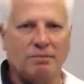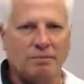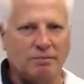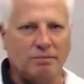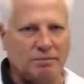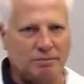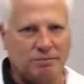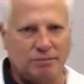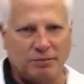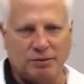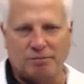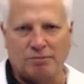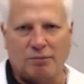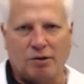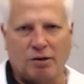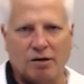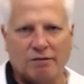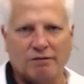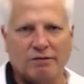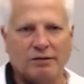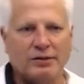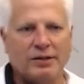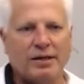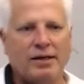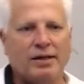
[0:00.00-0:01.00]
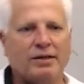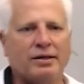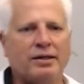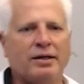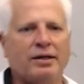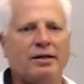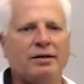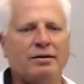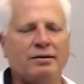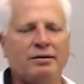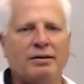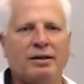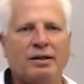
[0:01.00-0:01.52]
put Marvel down
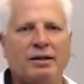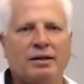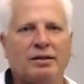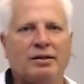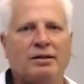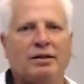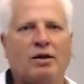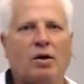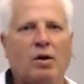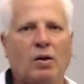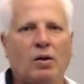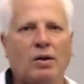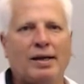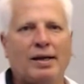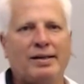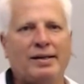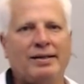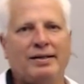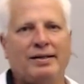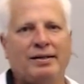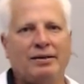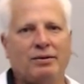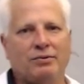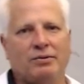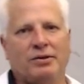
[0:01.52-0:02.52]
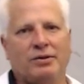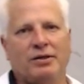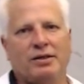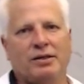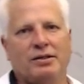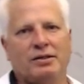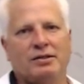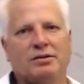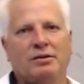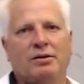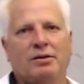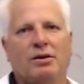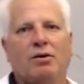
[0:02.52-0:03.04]
there. The whole idea with it
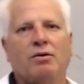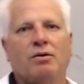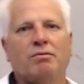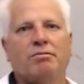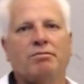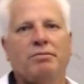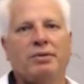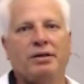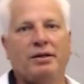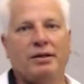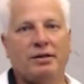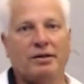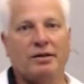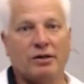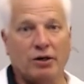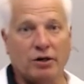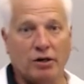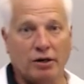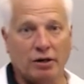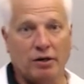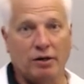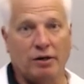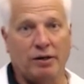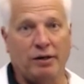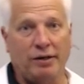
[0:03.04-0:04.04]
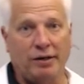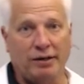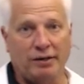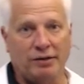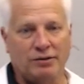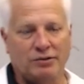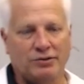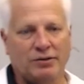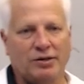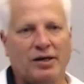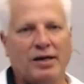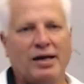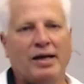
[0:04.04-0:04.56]
is don't be in a hurry.
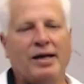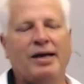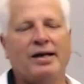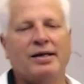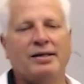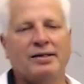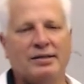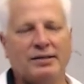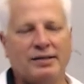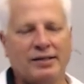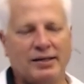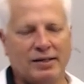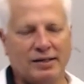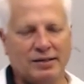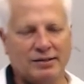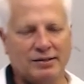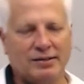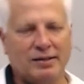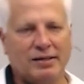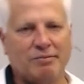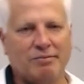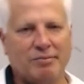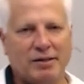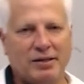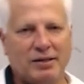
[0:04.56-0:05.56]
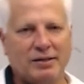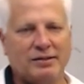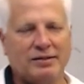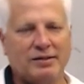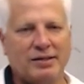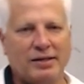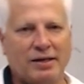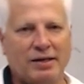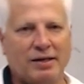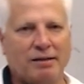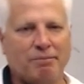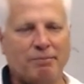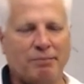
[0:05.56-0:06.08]
Try to take it step by
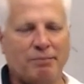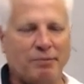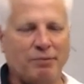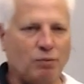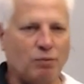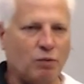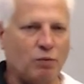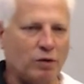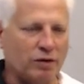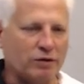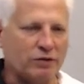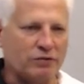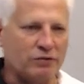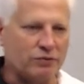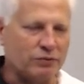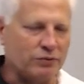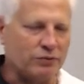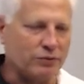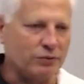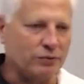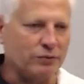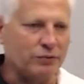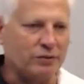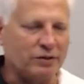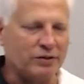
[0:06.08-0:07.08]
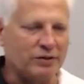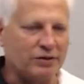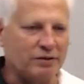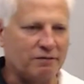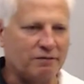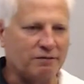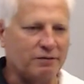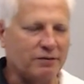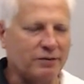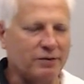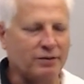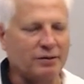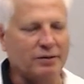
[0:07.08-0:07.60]
step and work through the
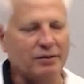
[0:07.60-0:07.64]
different